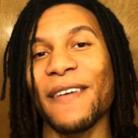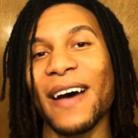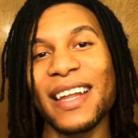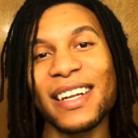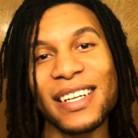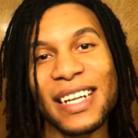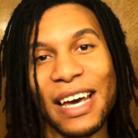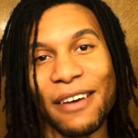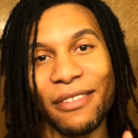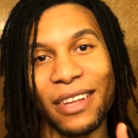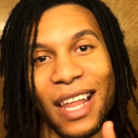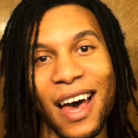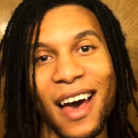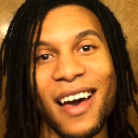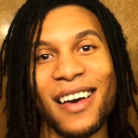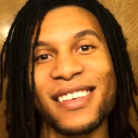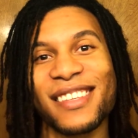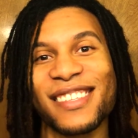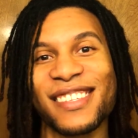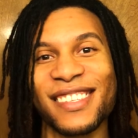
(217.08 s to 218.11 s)
didn't have
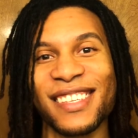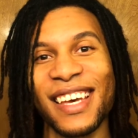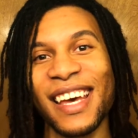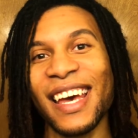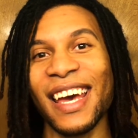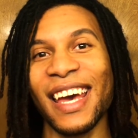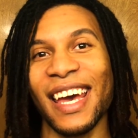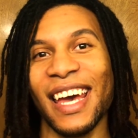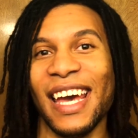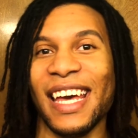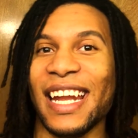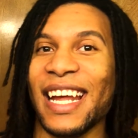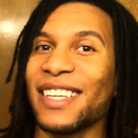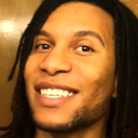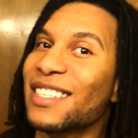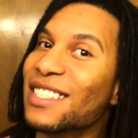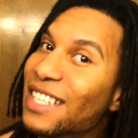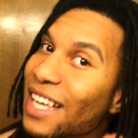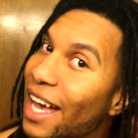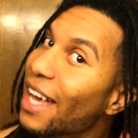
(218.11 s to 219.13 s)
locks and I
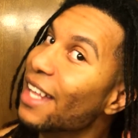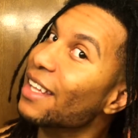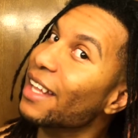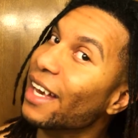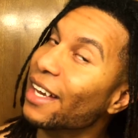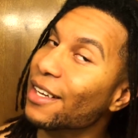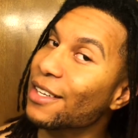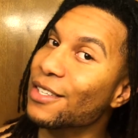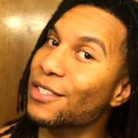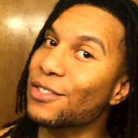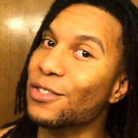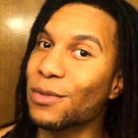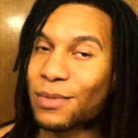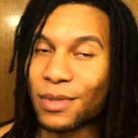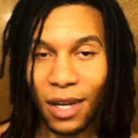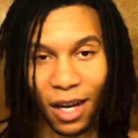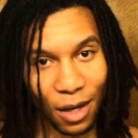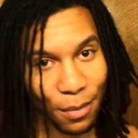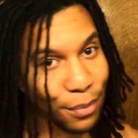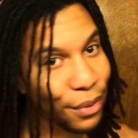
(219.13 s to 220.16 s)
just had like a Snoop
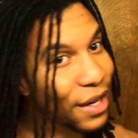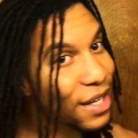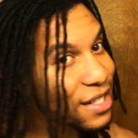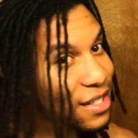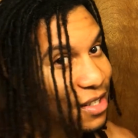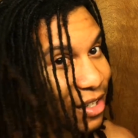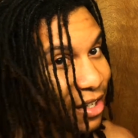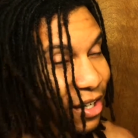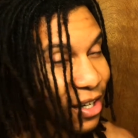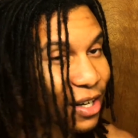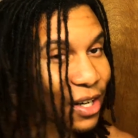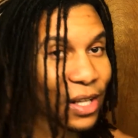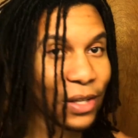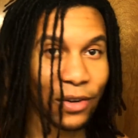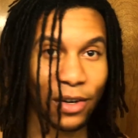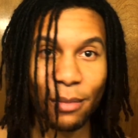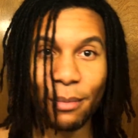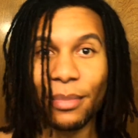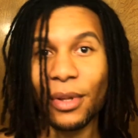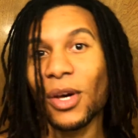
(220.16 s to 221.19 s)
Dogg press and curl or
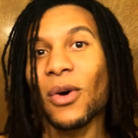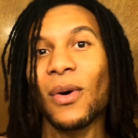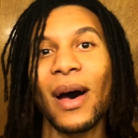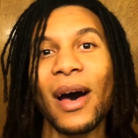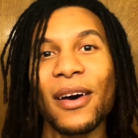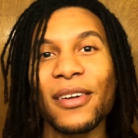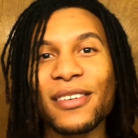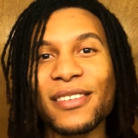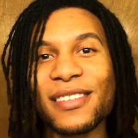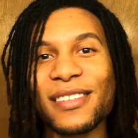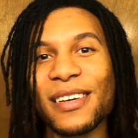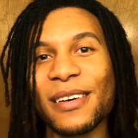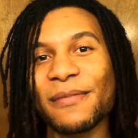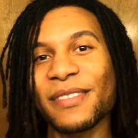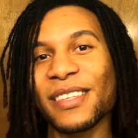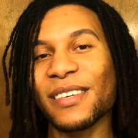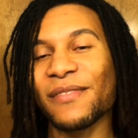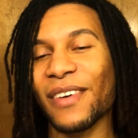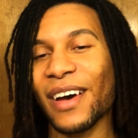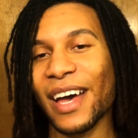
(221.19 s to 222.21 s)
a blowout or
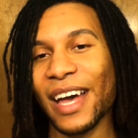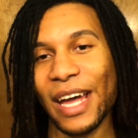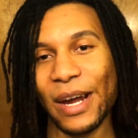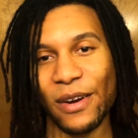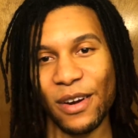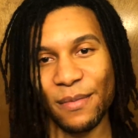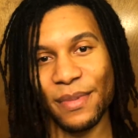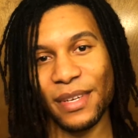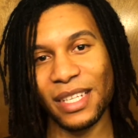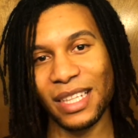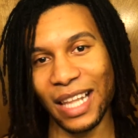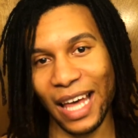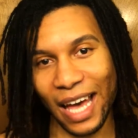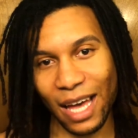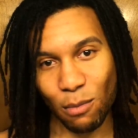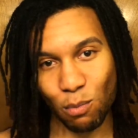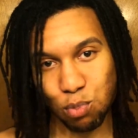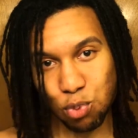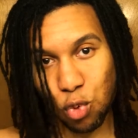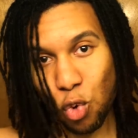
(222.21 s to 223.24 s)
something, my hair would be
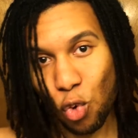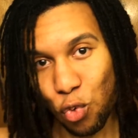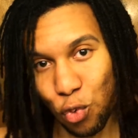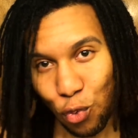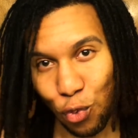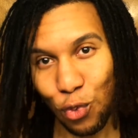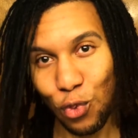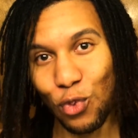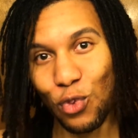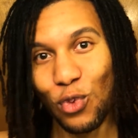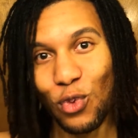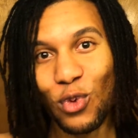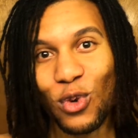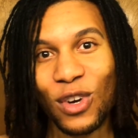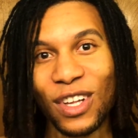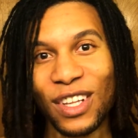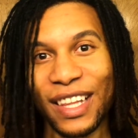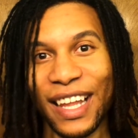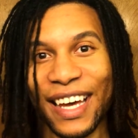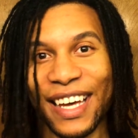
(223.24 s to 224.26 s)
like poof,
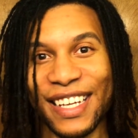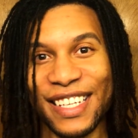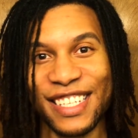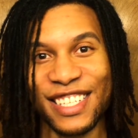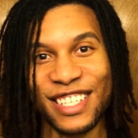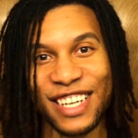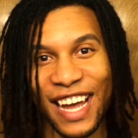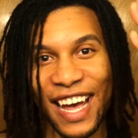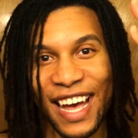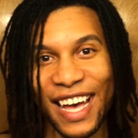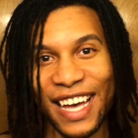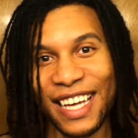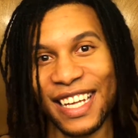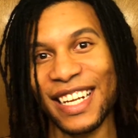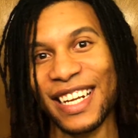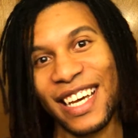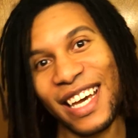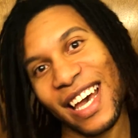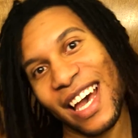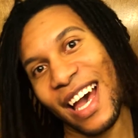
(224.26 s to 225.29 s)
like a giant,
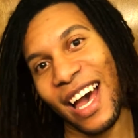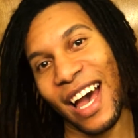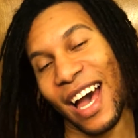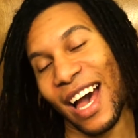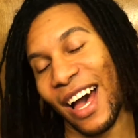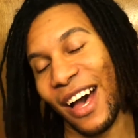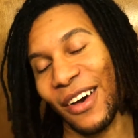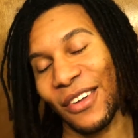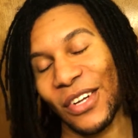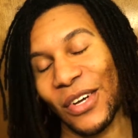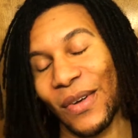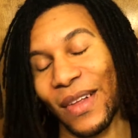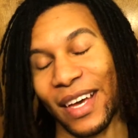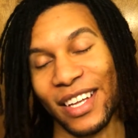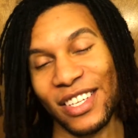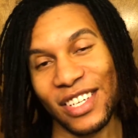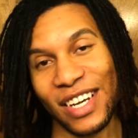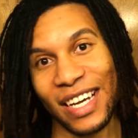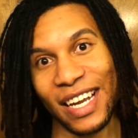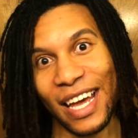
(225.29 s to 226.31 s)
I don't know, like a
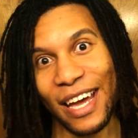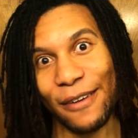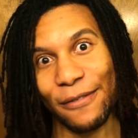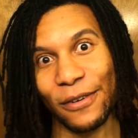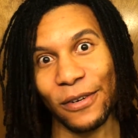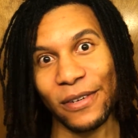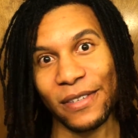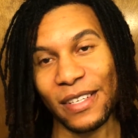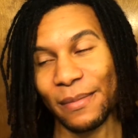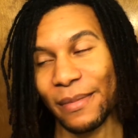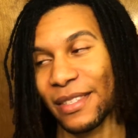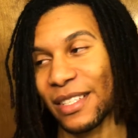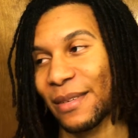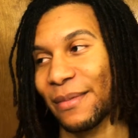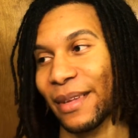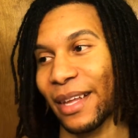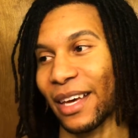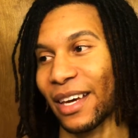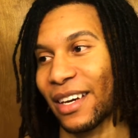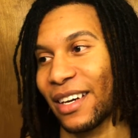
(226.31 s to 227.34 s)
giant afro or something
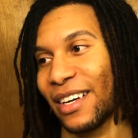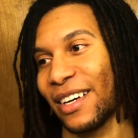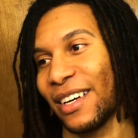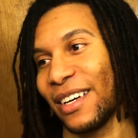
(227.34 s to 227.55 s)
like